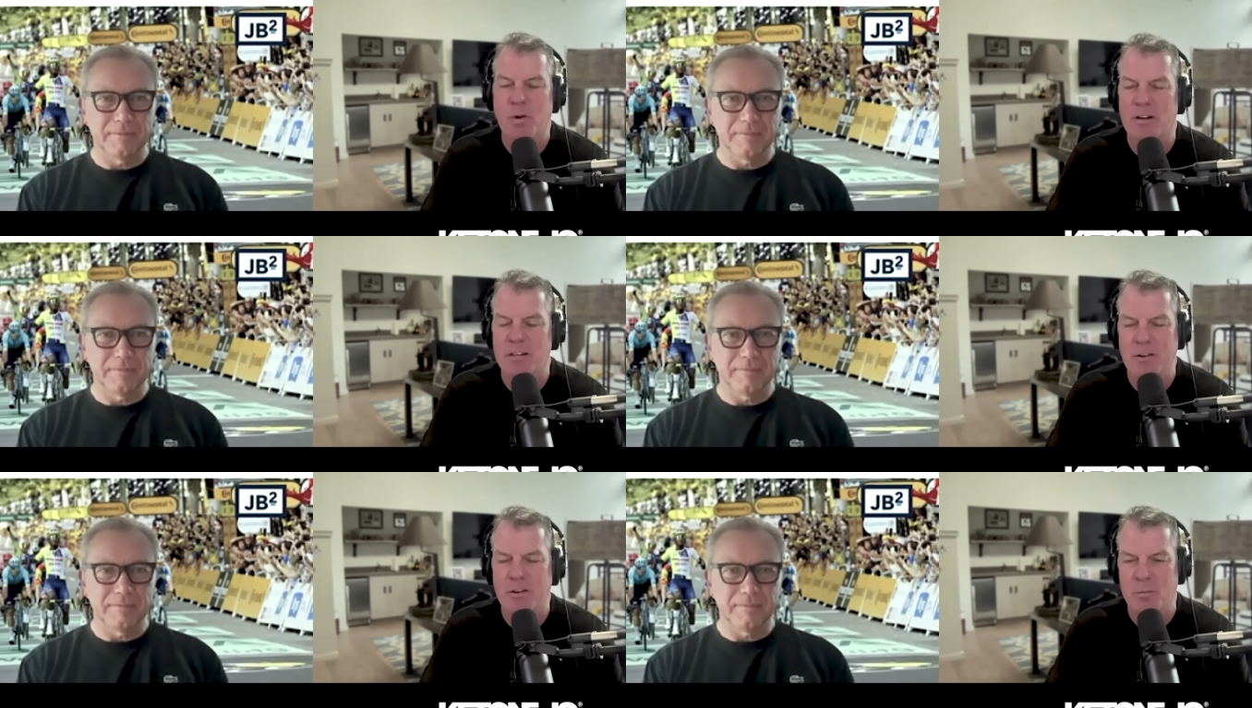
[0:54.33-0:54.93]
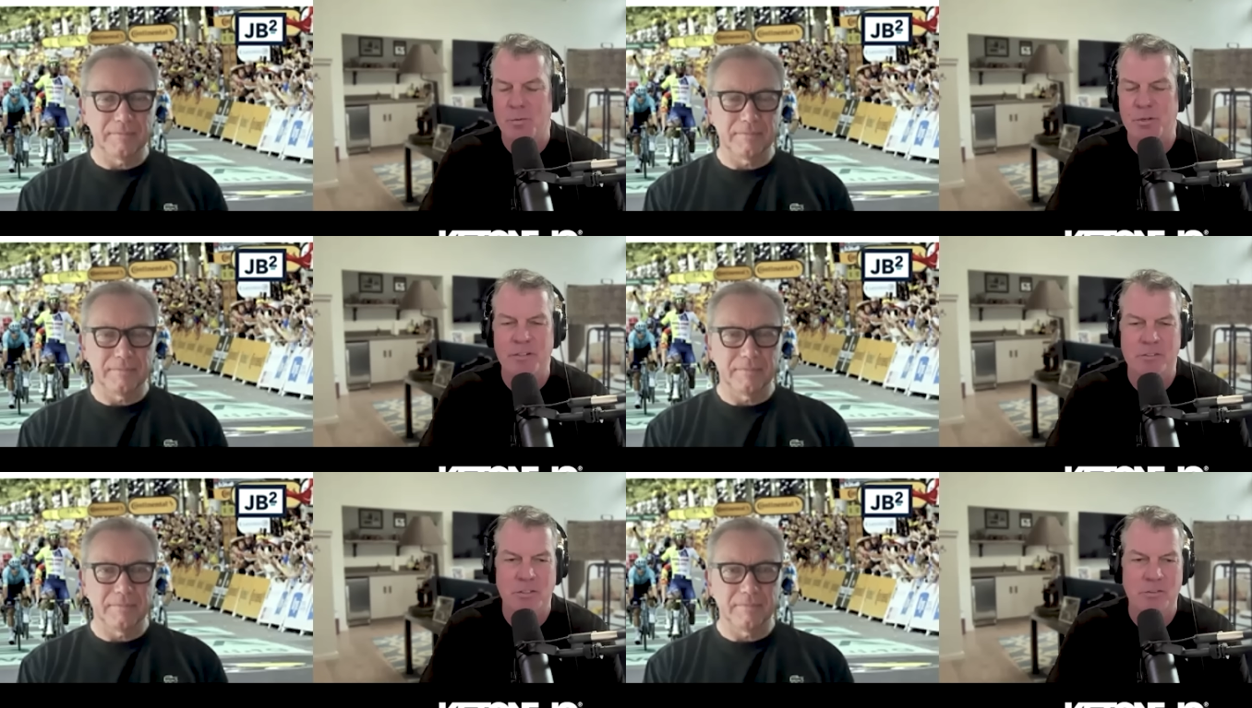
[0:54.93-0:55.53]
Speaker 1: where Johan
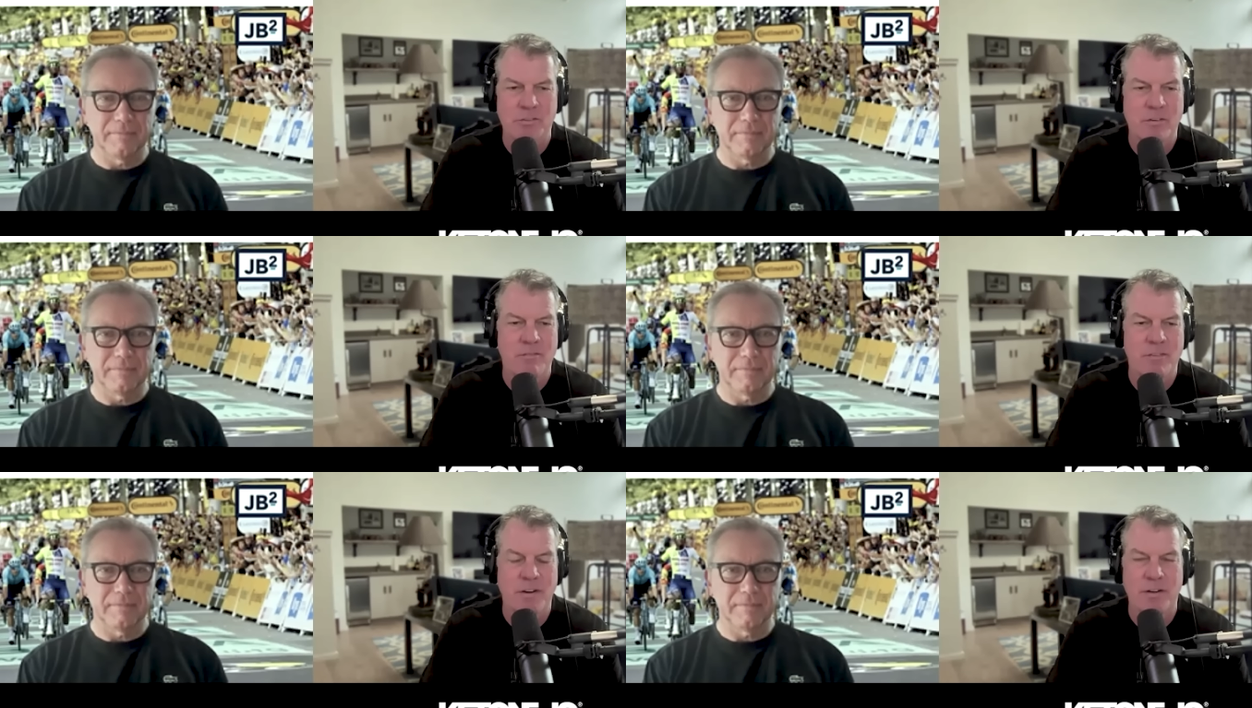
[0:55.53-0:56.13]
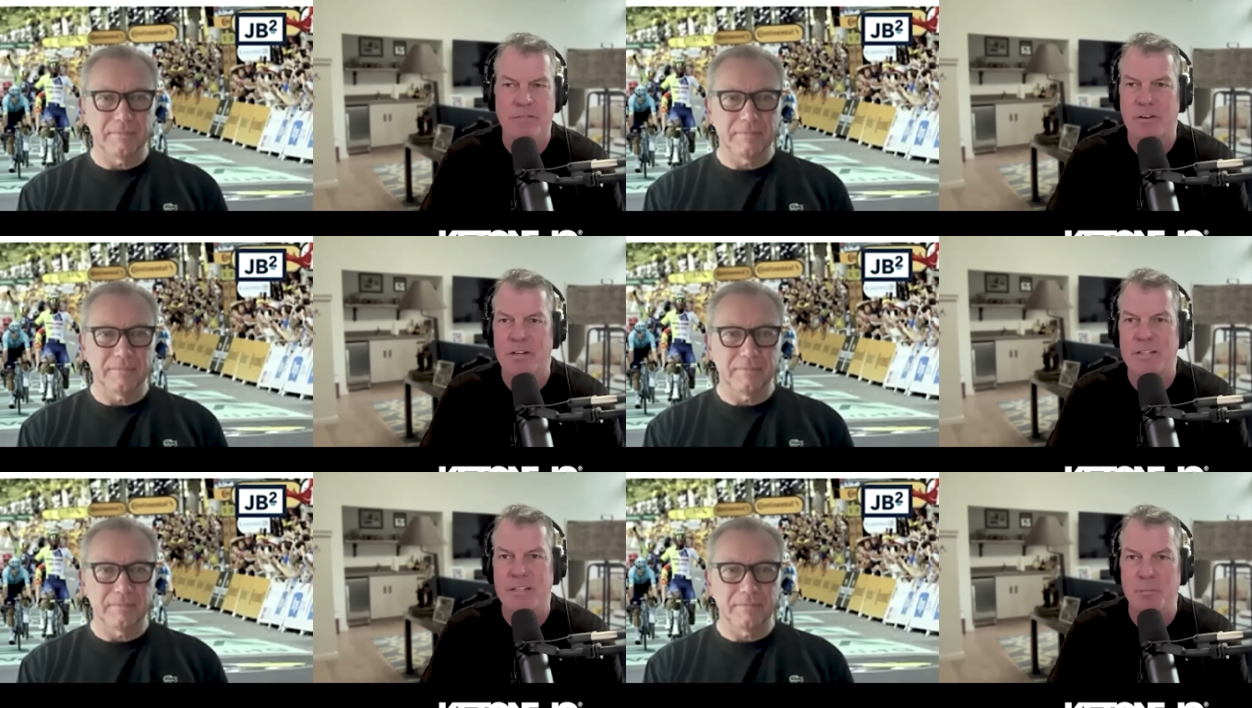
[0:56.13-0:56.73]
Bruyneel goes very,
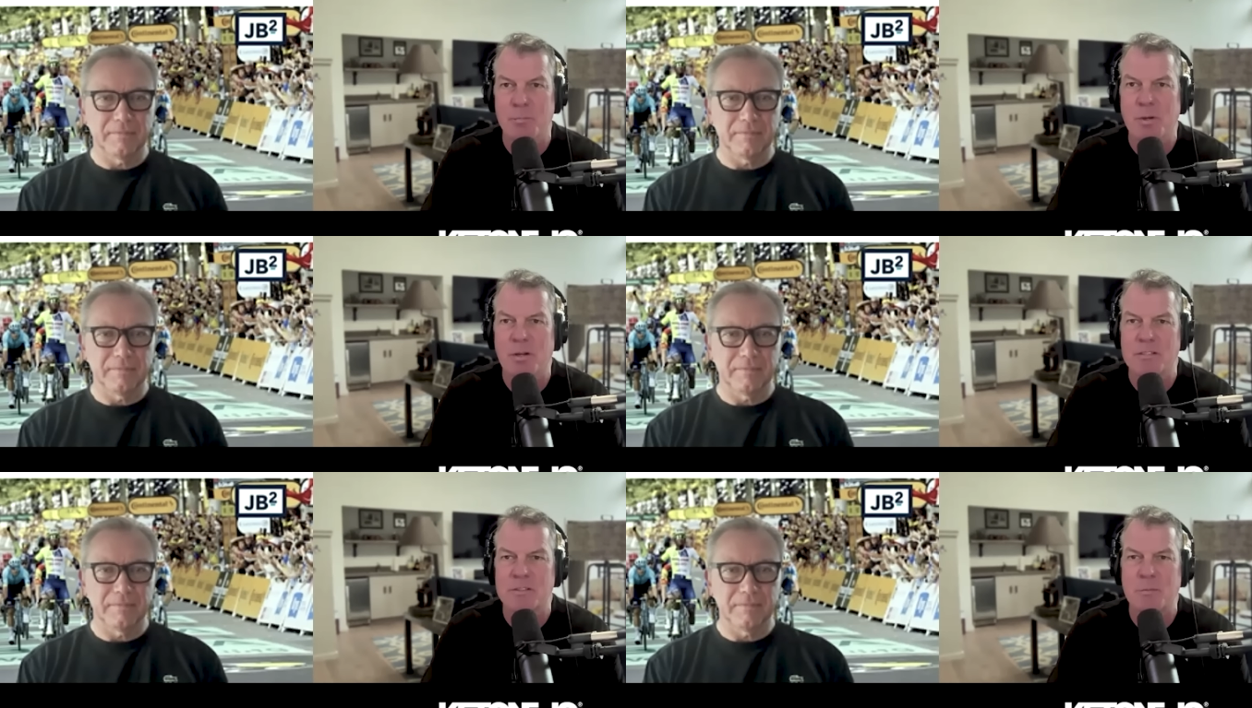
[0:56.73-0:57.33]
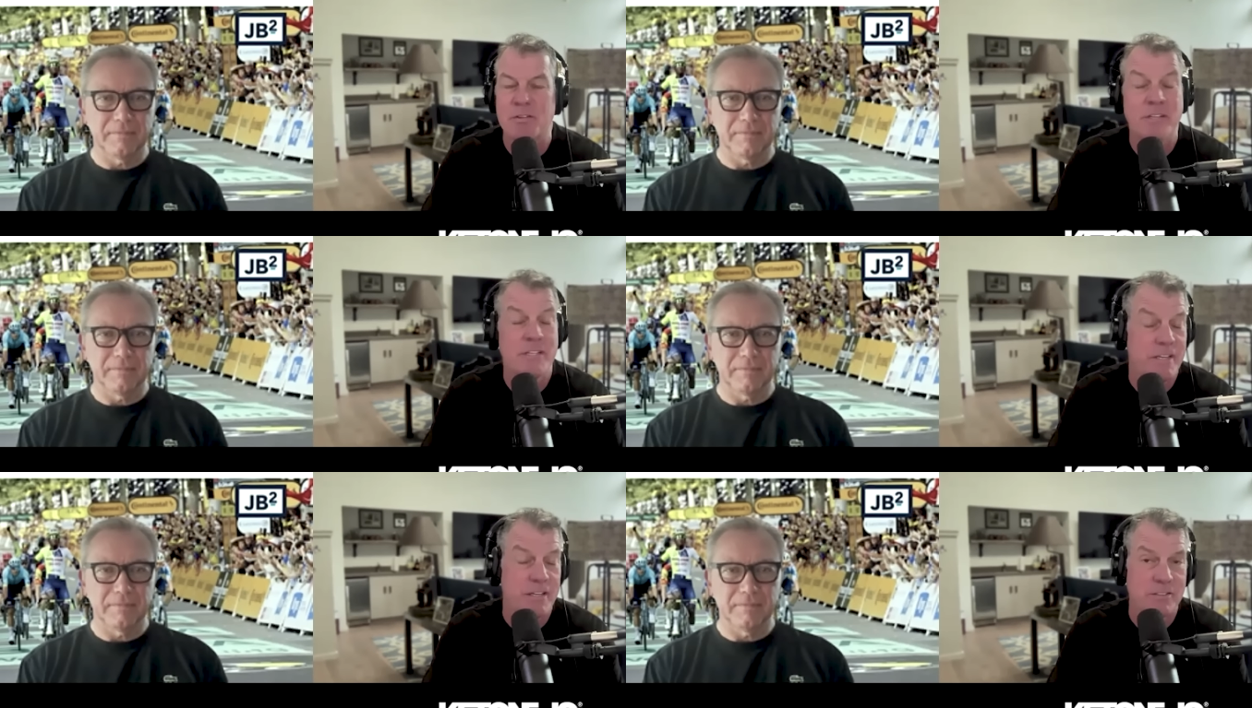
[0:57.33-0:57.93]
very deep on some other
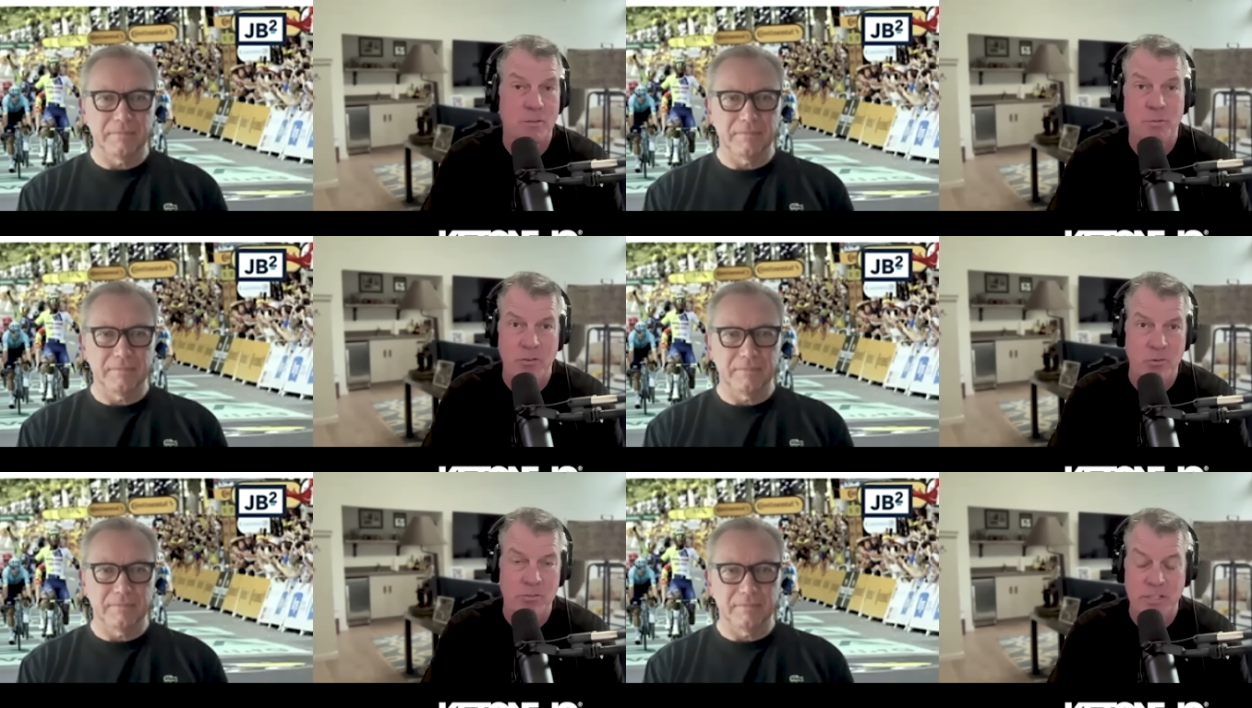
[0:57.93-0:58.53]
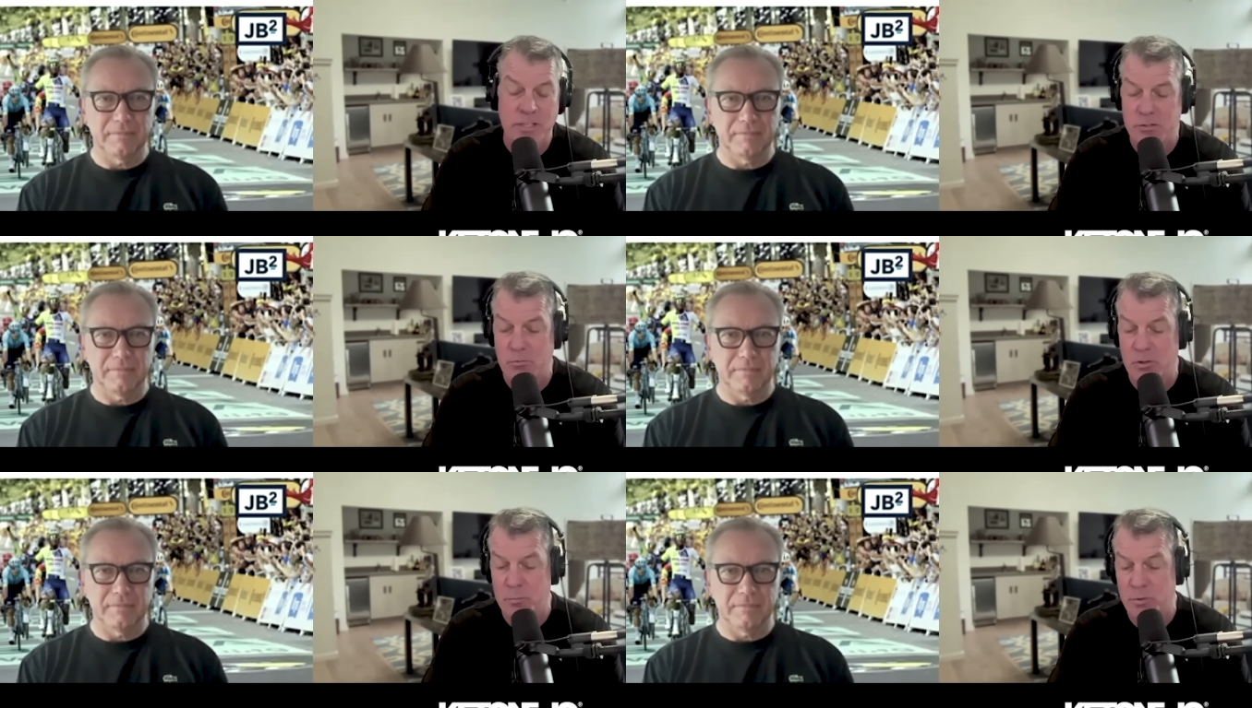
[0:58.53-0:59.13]
details that we don't always get
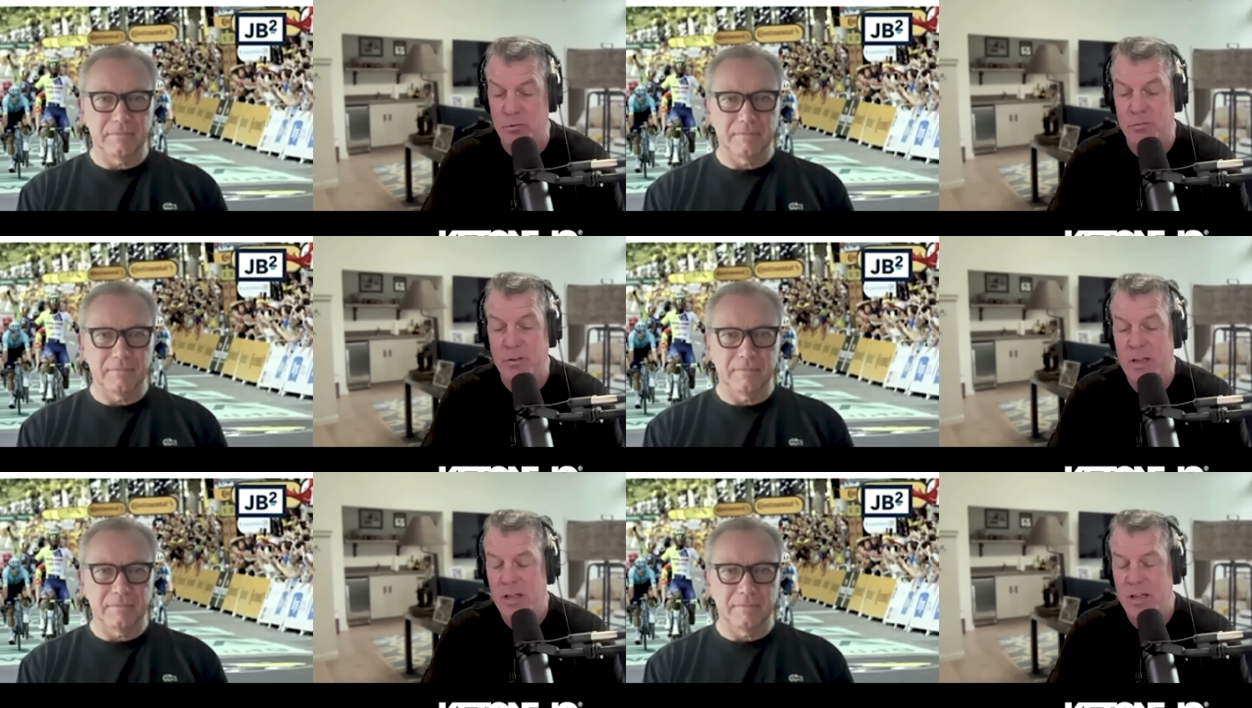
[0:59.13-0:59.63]
to on the move.